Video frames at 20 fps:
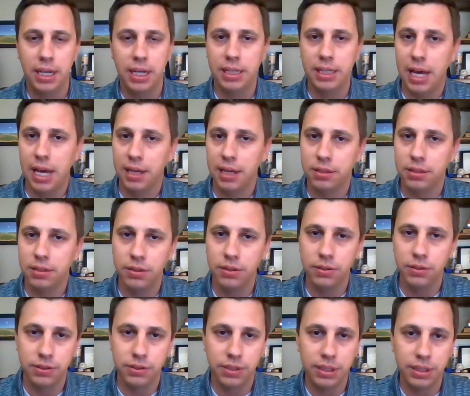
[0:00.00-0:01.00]
And that
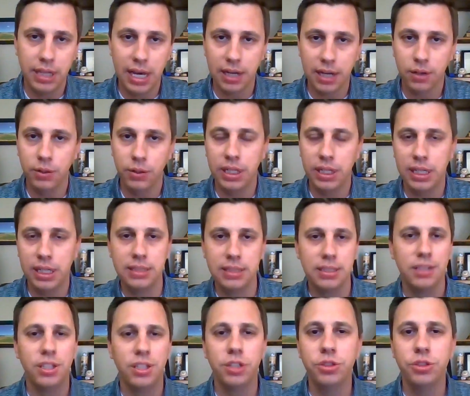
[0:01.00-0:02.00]
includes the
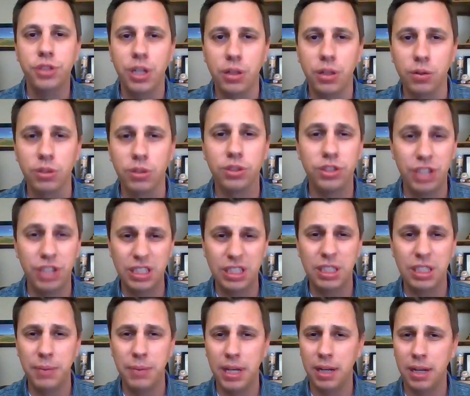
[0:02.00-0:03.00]
equities and the general
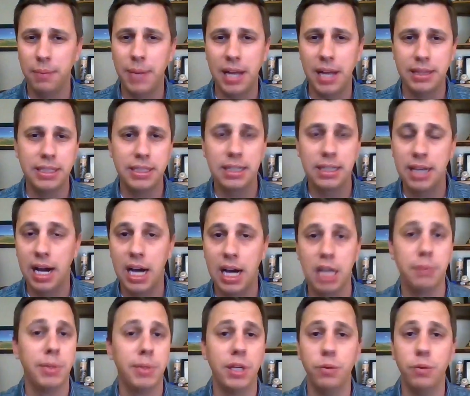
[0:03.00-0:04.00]
sentiment about the
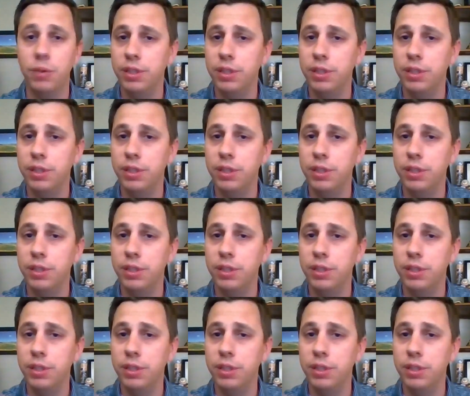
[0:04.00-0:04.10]
economy.